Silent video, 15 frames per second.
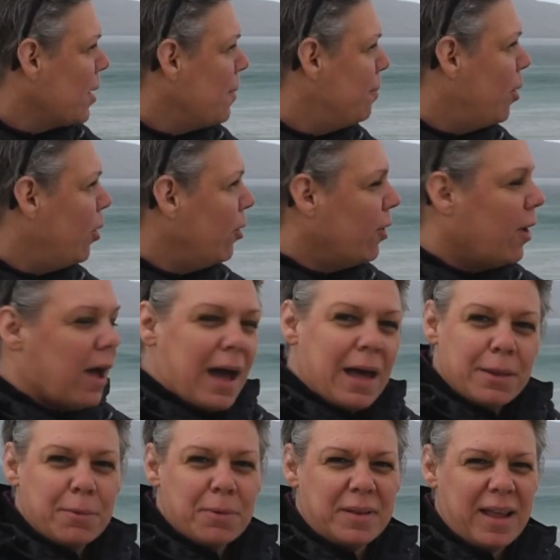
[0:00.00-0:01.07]
But
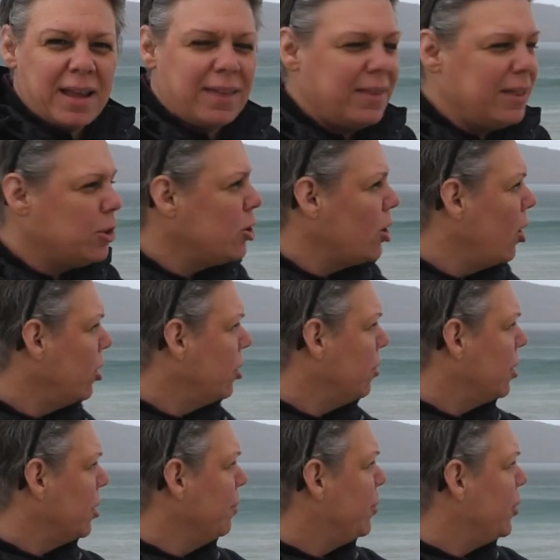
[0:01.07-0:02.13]
as I was taking these shots, there
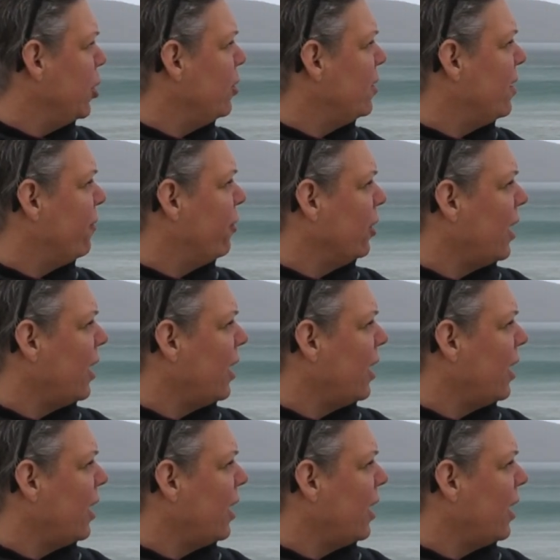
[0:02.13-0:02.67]
was some beautiful